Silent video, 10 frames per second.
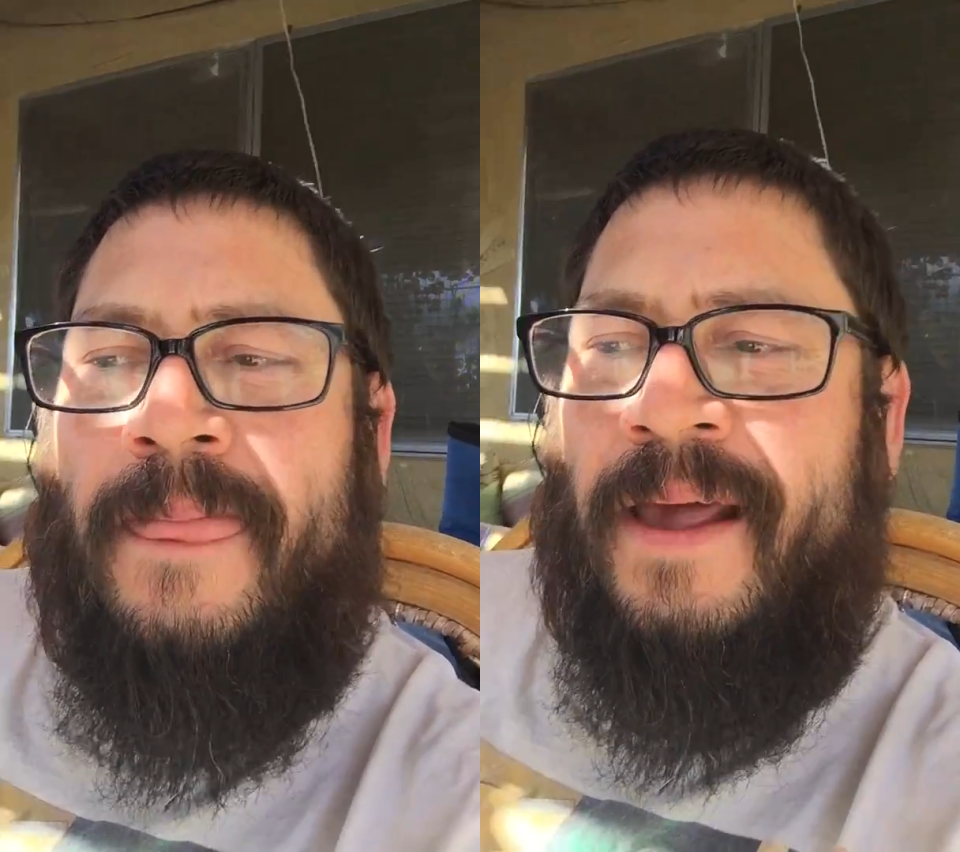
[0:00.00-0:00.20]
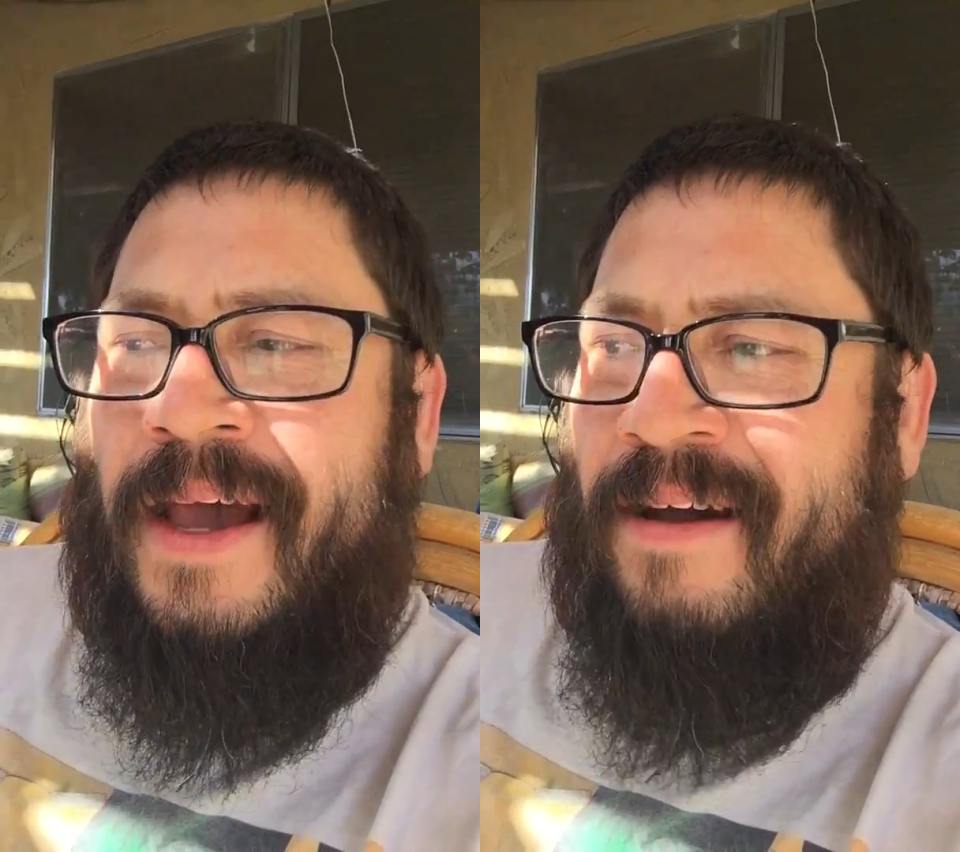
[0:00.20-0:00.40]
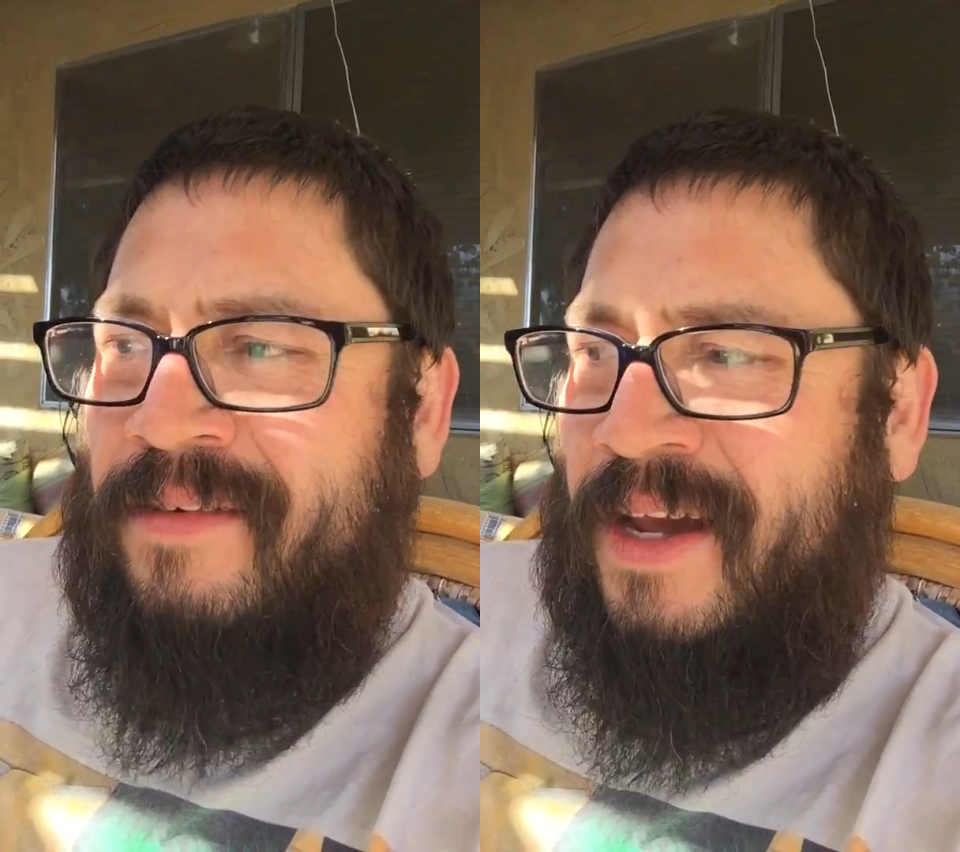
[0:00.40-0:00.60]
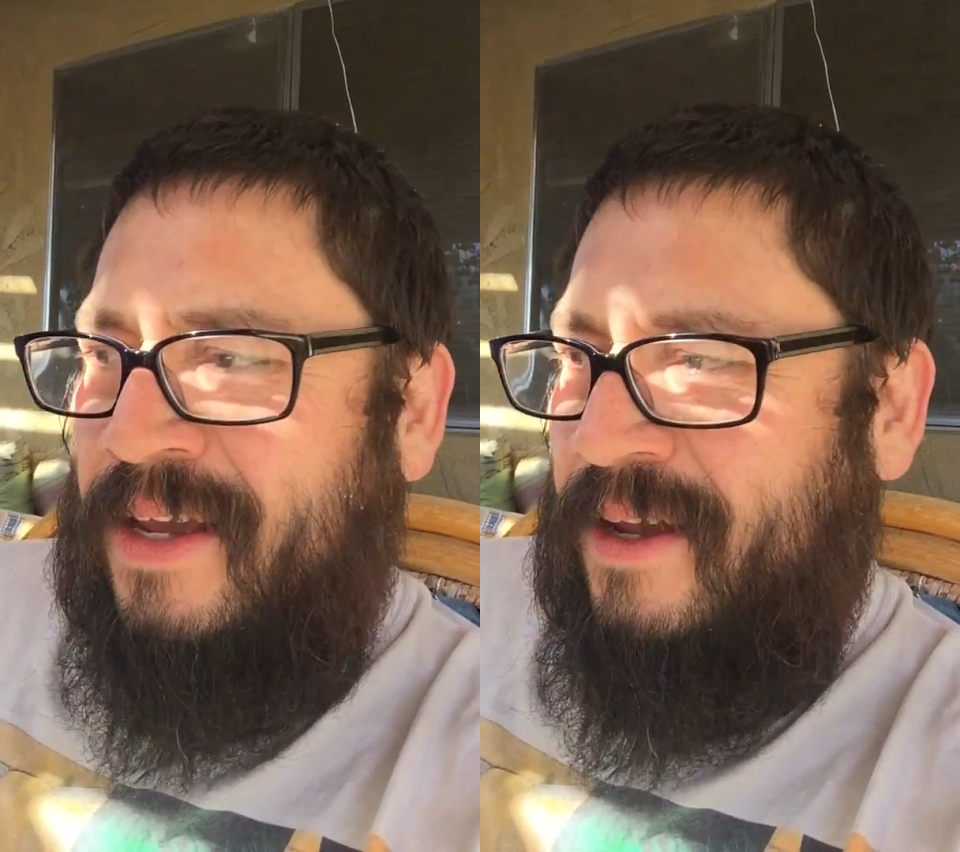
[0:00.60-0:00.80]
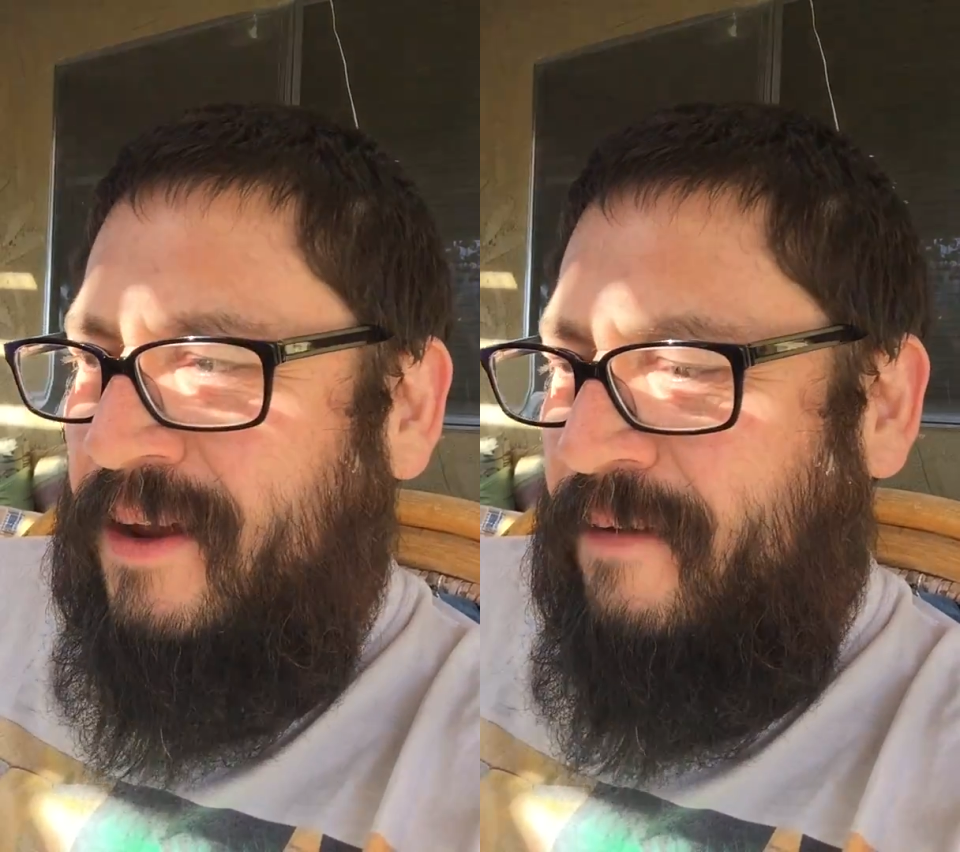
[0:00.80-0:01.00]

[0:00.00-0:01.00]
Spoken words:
I have like